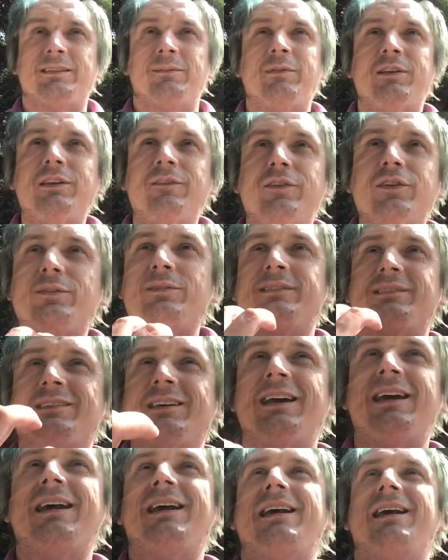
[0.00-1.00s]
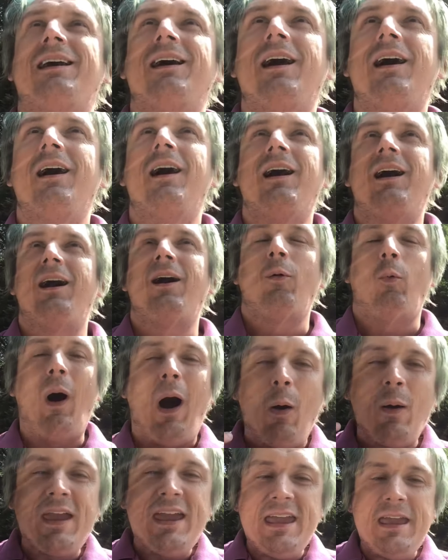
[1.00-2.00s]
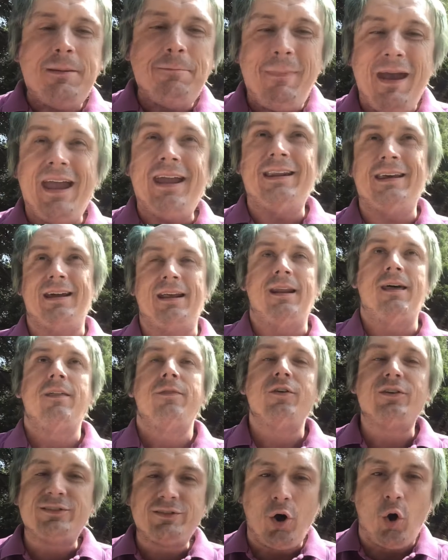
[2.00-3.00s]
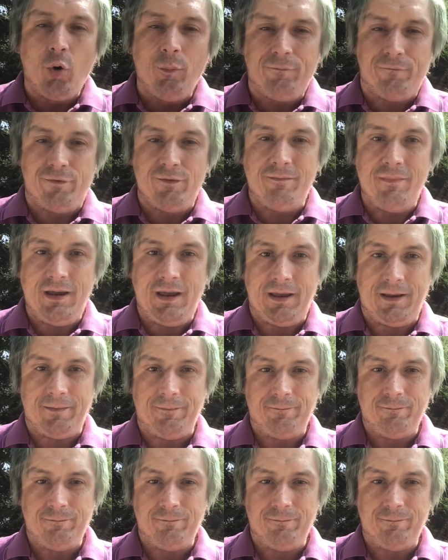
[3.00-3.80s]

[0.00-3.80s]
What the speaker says: I mean, if you see, wow, he made it, there's hope for me.